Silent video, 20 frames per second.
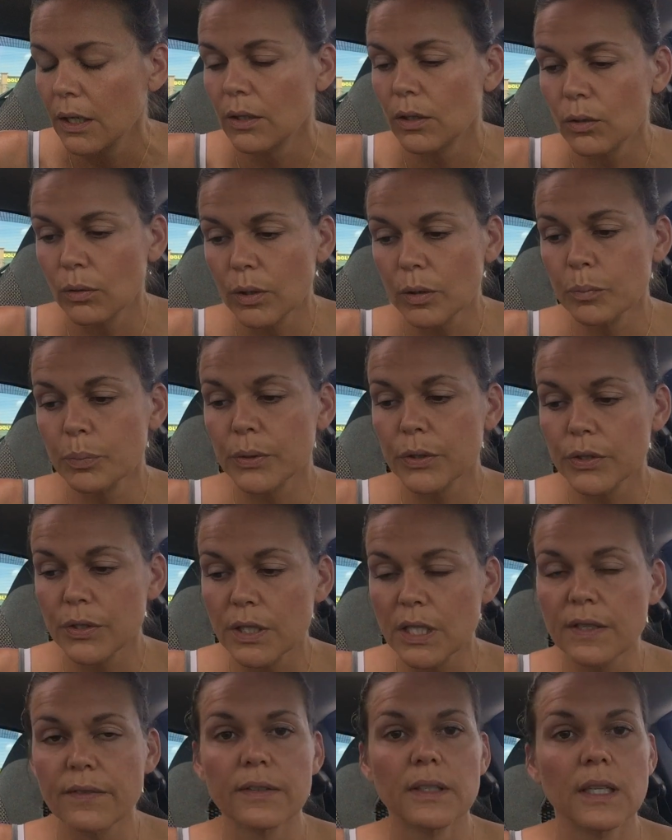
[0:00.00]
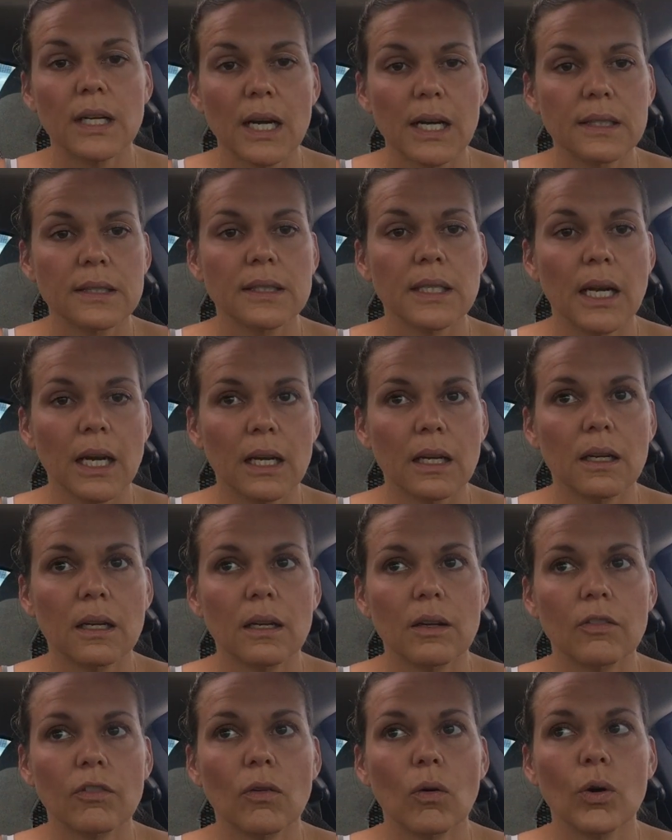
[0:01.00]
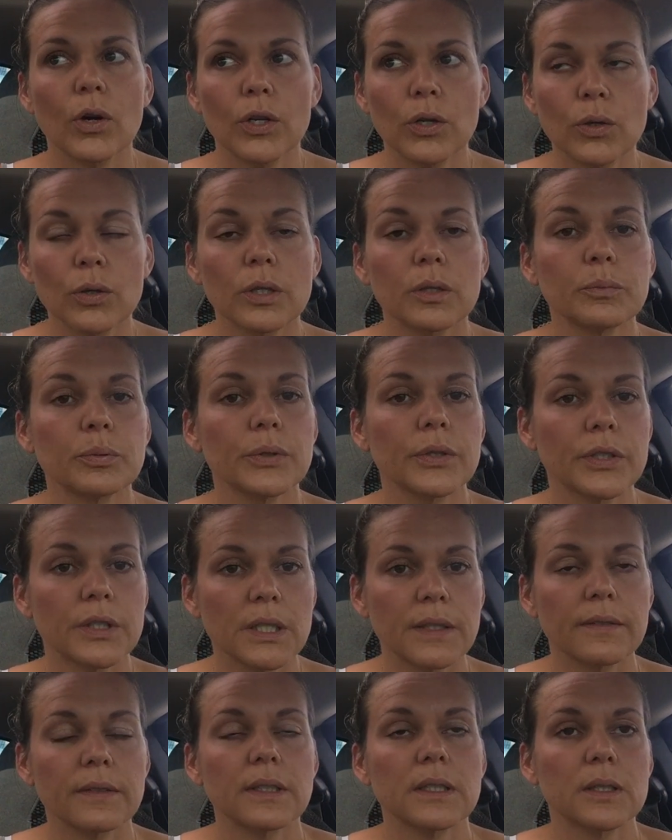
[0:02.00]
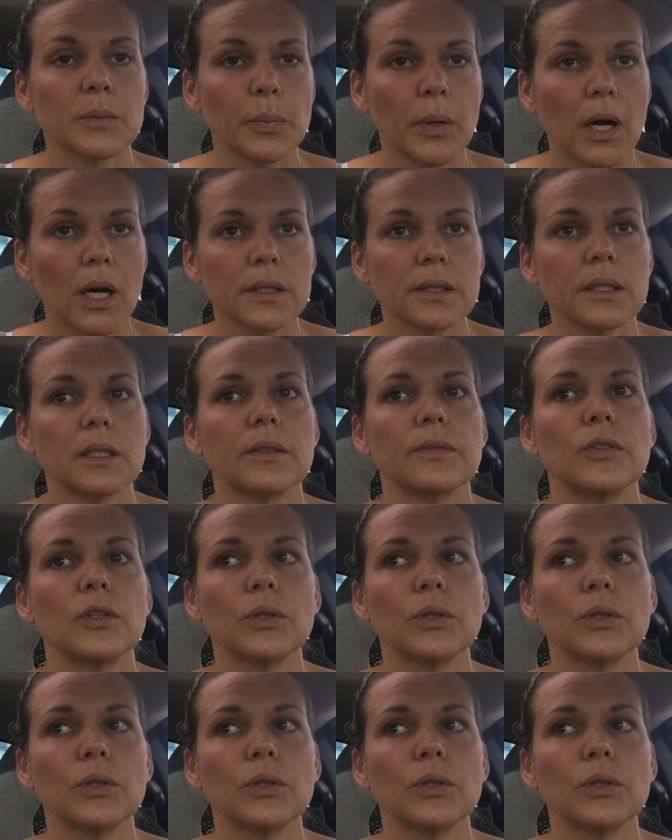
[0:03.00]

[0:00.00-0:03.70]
can perceive it as negative, or you can perceive it as positive.